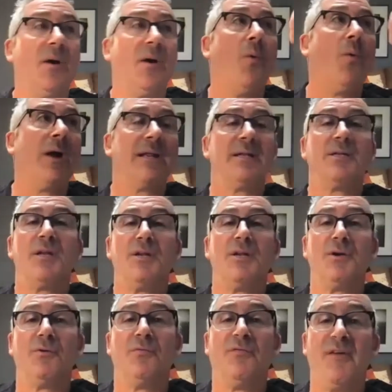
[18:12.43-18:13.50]
wanted to
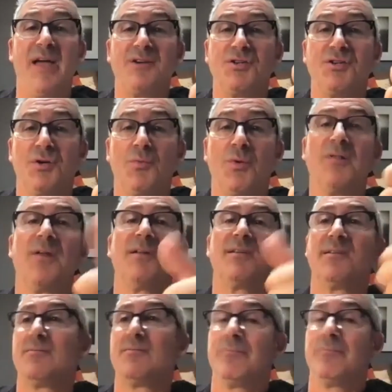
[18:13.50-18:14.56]
do fashion with
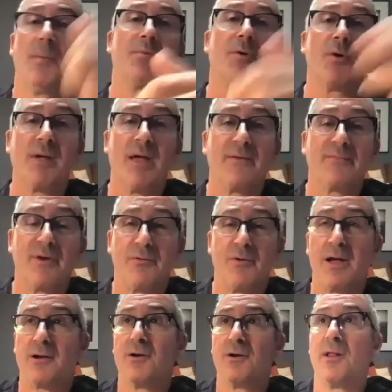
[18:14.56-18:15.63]
us, broke every
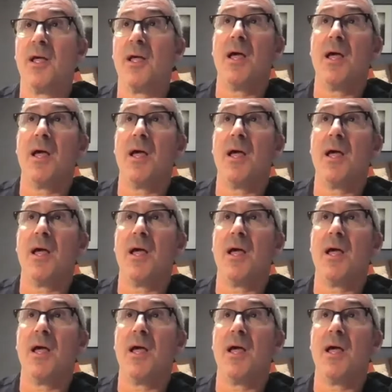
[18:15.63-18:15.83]
record.